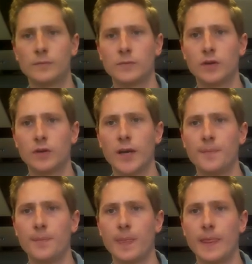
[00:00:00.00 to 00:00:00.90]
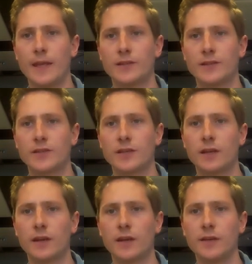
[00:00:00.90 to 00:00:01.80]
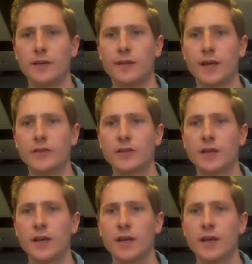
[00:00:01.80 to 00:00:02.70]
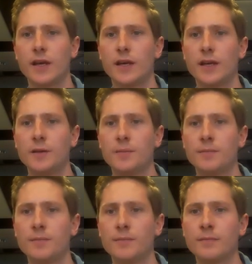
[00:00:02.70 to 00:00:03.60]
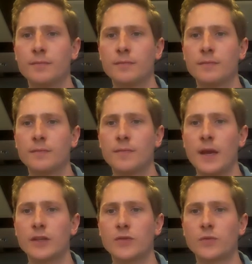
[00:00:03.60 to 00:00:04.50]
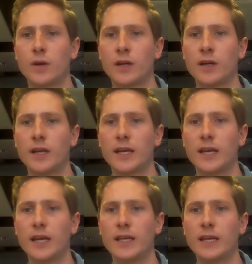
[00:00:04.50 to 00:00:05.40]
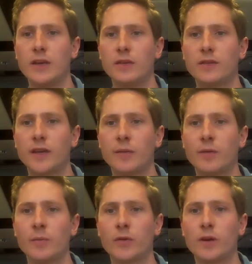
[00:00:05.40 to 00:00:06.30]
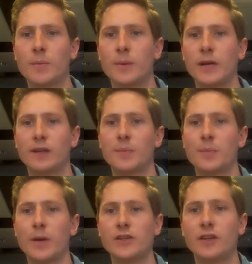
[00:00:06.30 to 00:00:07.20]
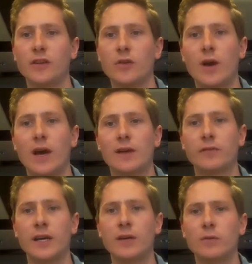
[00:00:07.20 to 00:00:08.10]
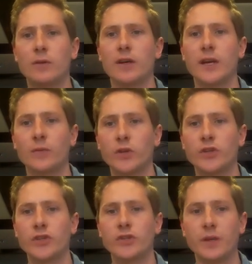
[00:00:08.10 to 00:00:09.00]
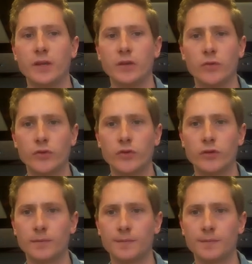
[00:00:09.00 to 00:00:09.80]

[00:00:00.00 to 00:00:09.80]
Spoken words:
Okay, that's clear. Thanks. Next one. Can you tell me more about the capacity you have now and which is being used?